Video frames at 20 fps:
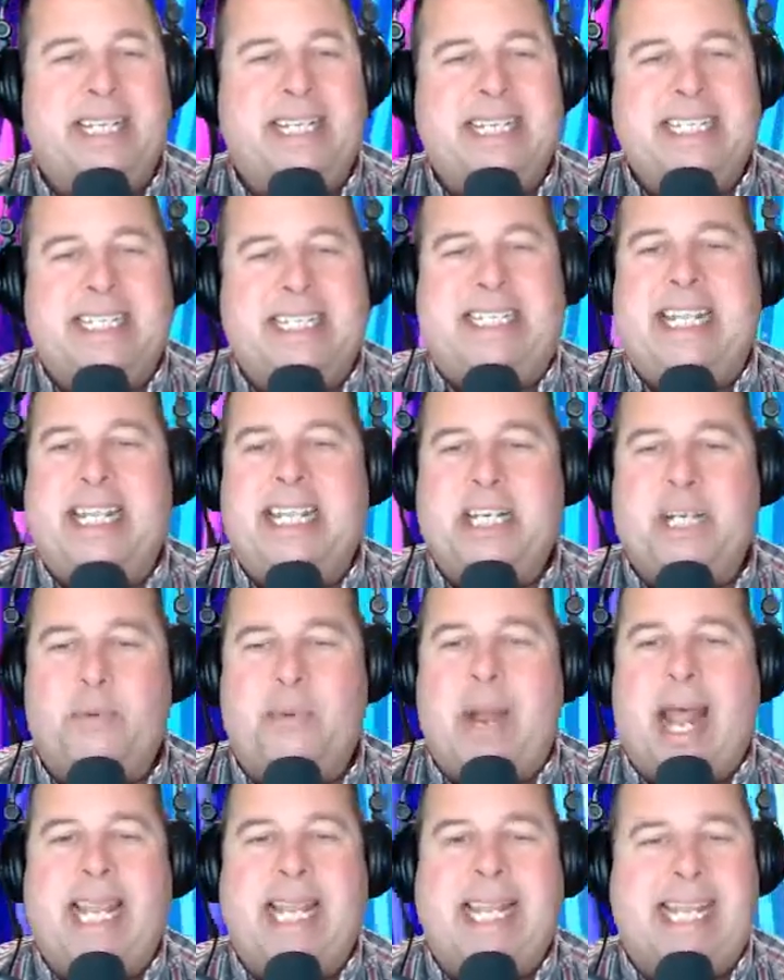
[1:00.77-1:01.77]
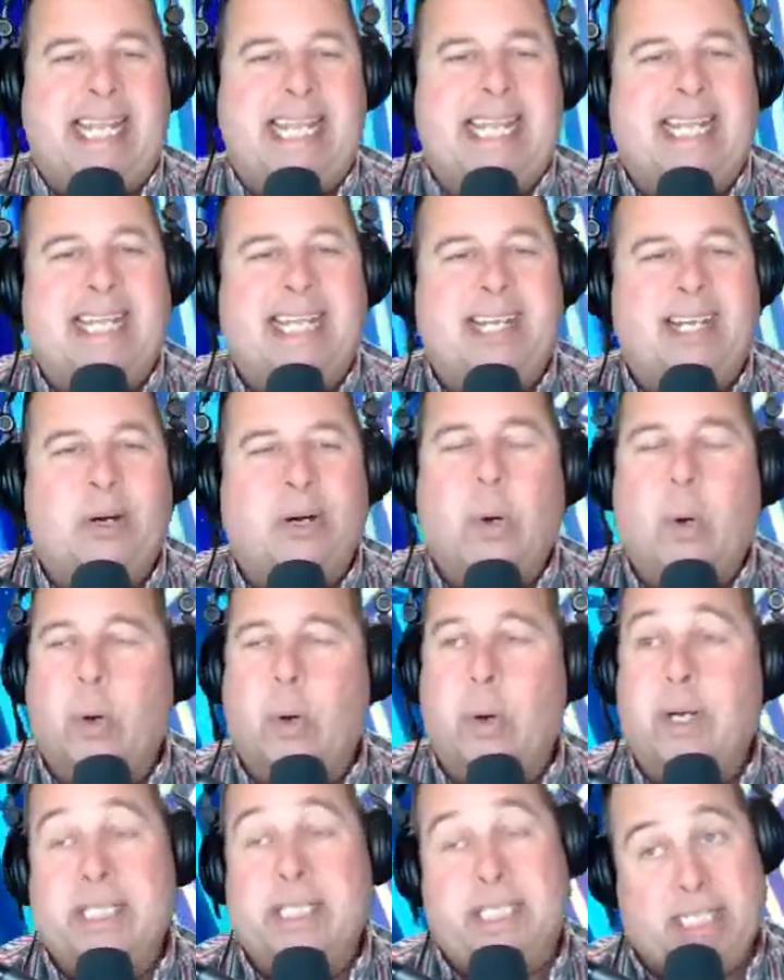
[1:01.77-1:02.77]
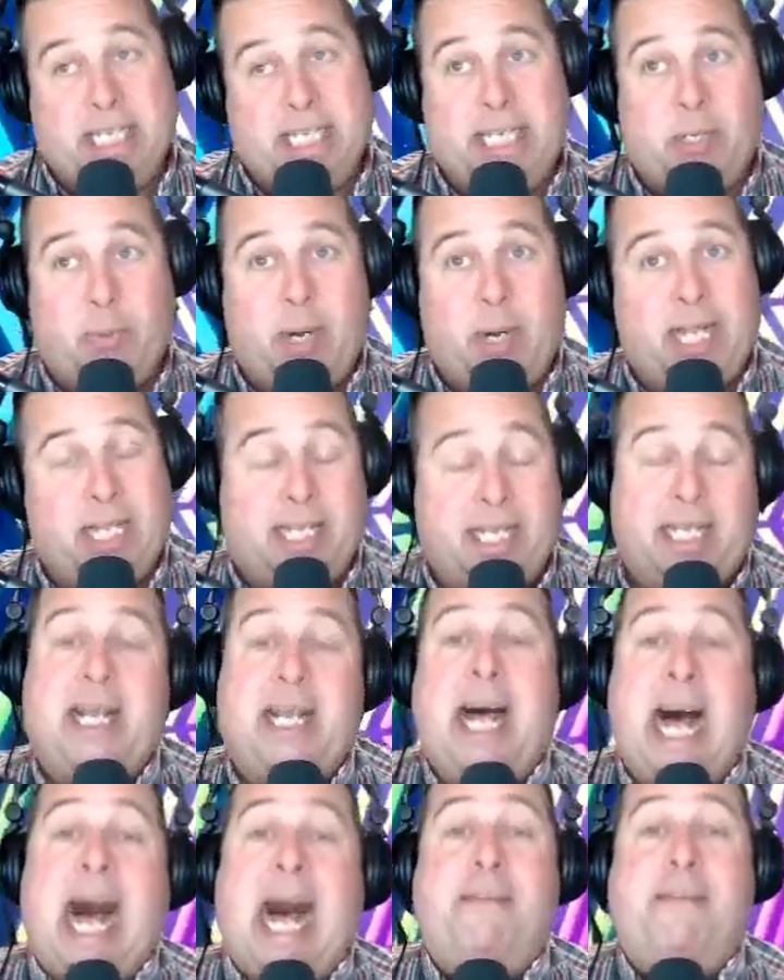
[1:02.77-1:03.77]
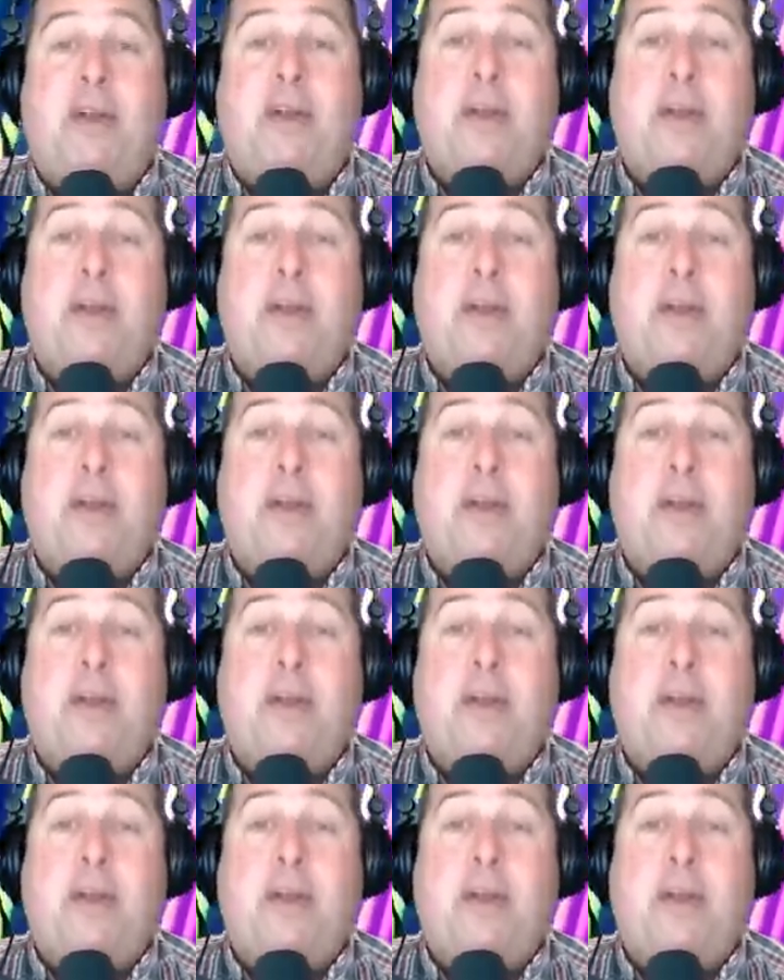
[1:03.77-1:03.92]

Cinderella or Cinderella. I've heard